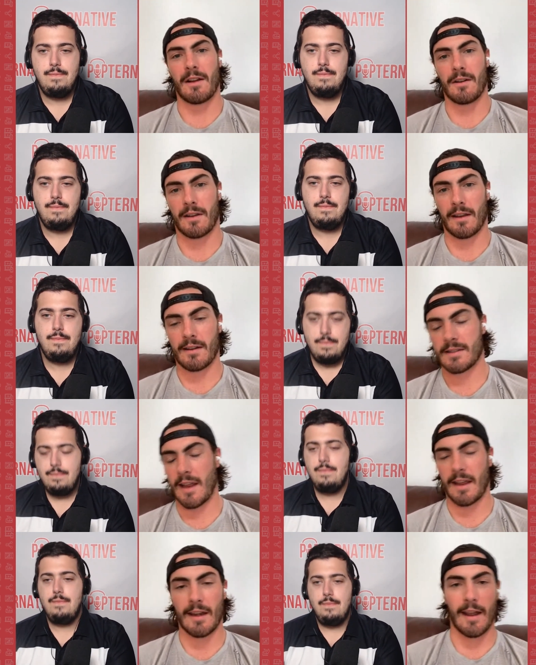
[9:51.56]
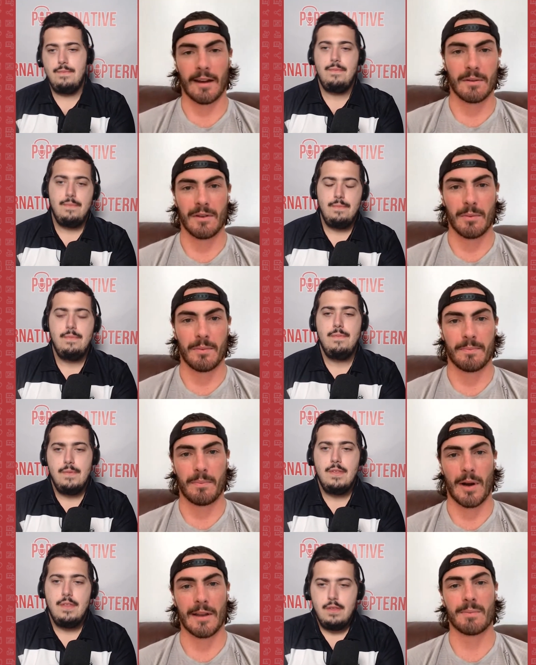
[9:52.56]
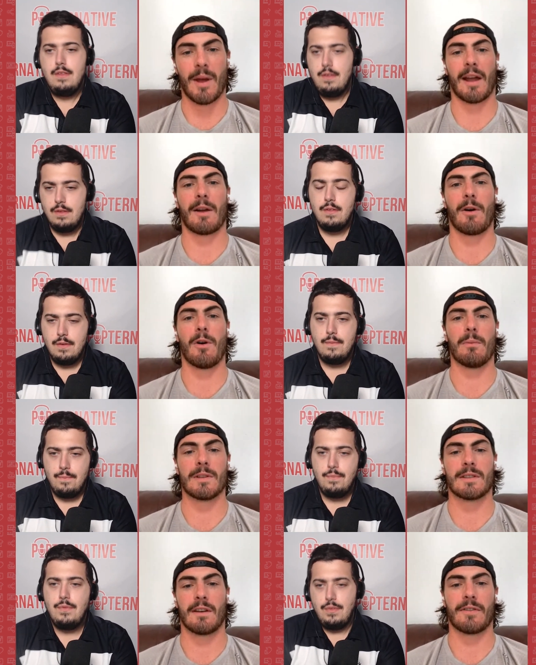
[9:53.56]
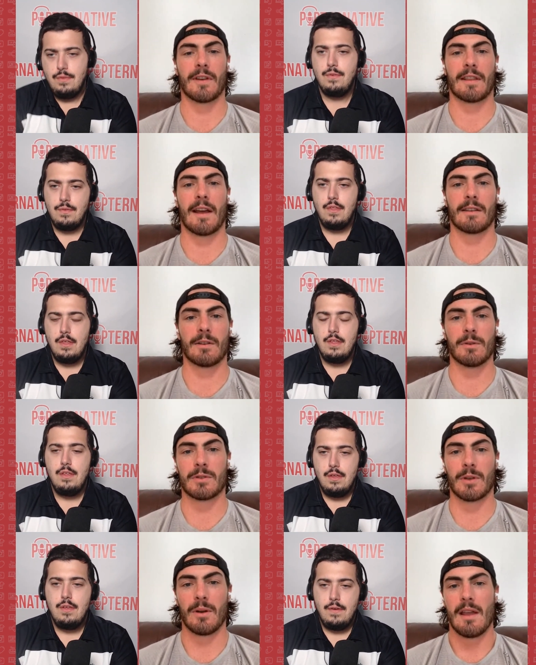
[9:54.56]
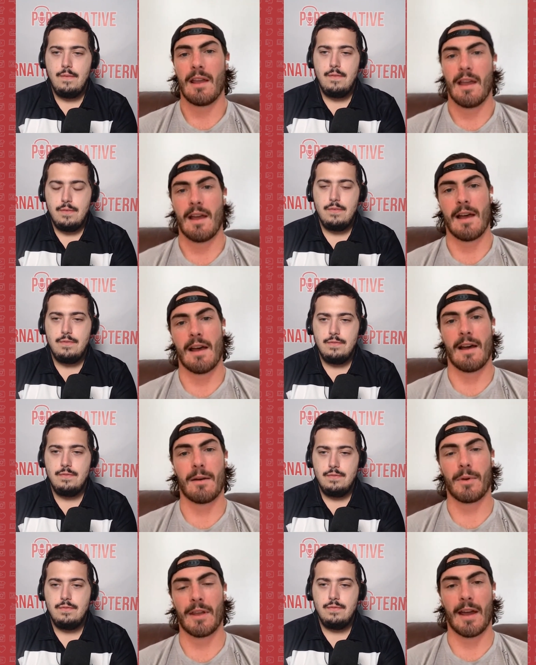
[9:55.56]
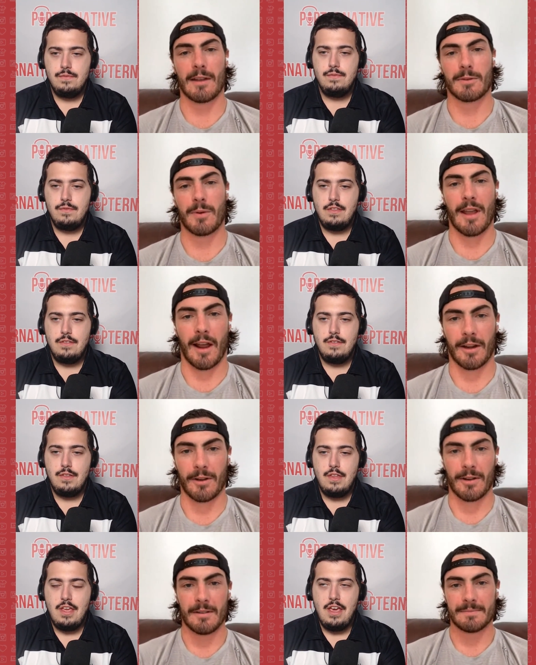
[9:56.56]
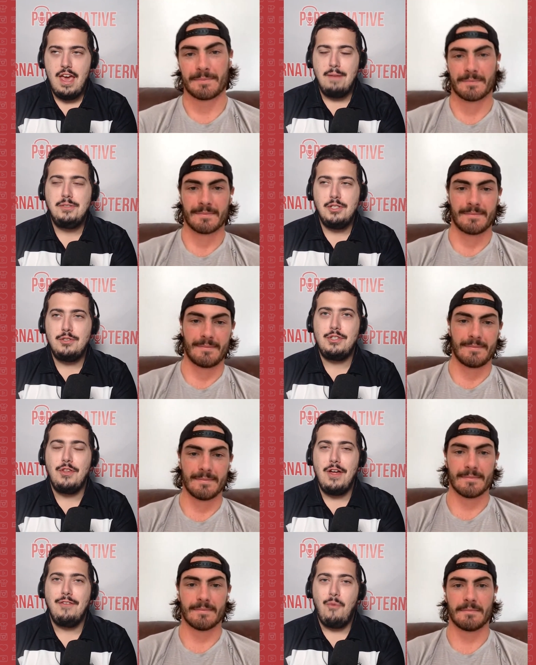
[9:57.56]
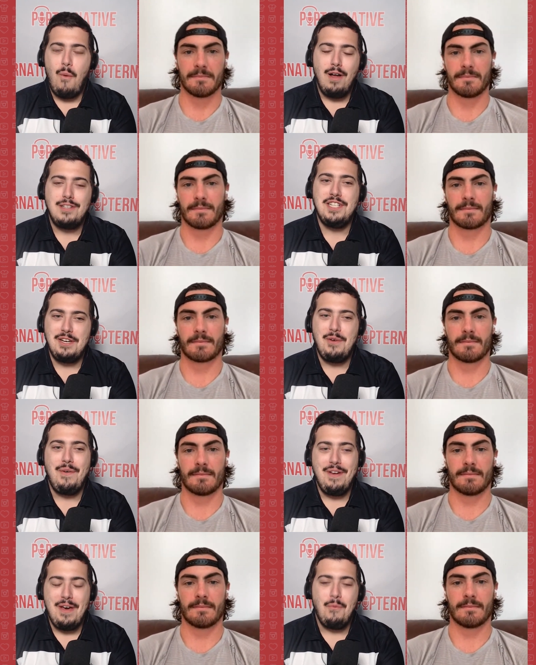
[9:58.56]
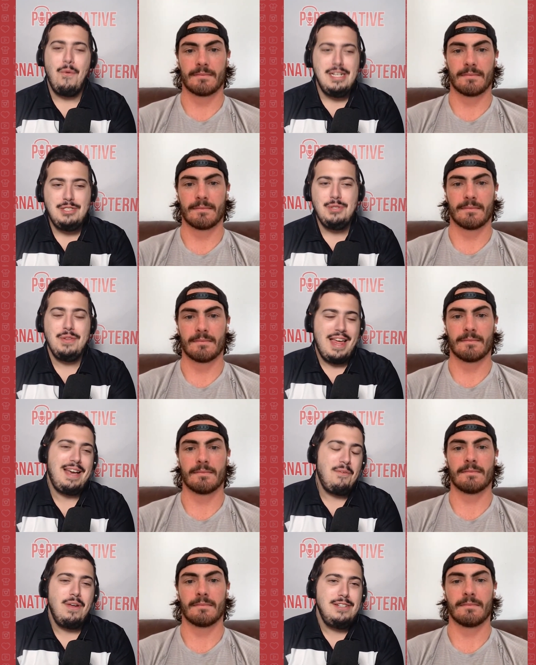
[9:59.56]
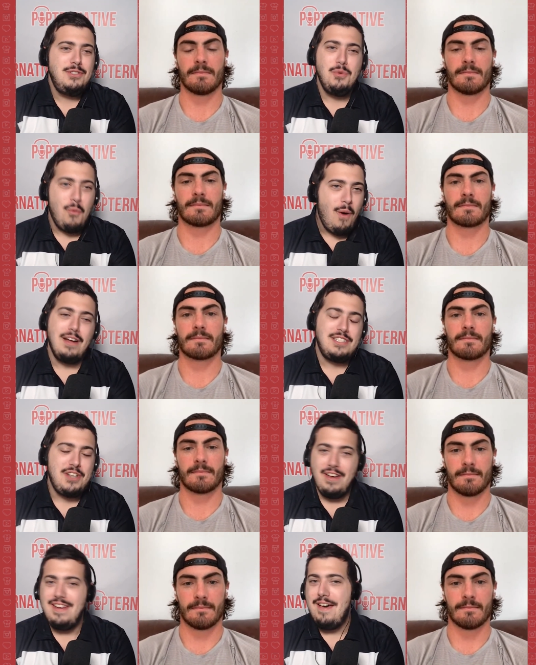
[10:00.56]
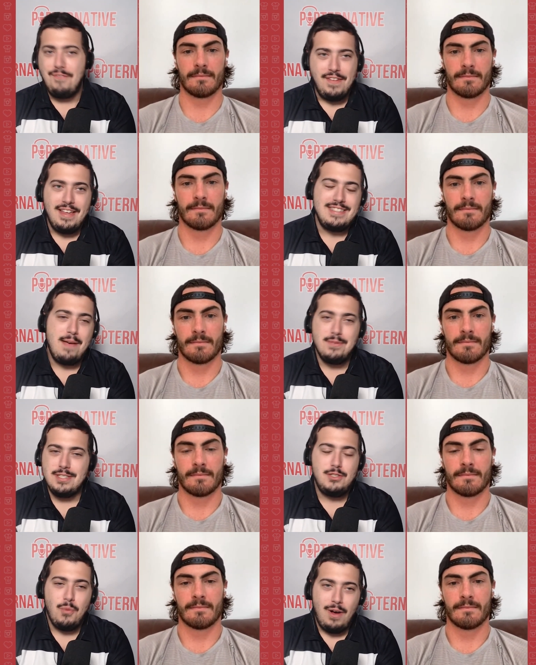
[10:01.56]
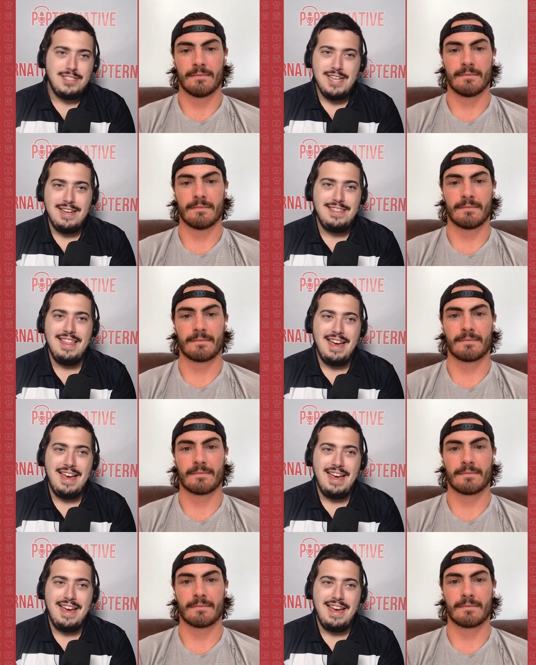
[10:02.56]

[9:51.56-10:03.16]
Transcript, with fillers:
Speaker 1: know, can stay connected with your buddies back home and stuff like that too. So, Uh, but yeah, it's pretty accurate.
Speaker 2: And I'm sure there's a lot of watching going on. What did you like? What did you watch on Netflix? Amazon? Did you watch anything?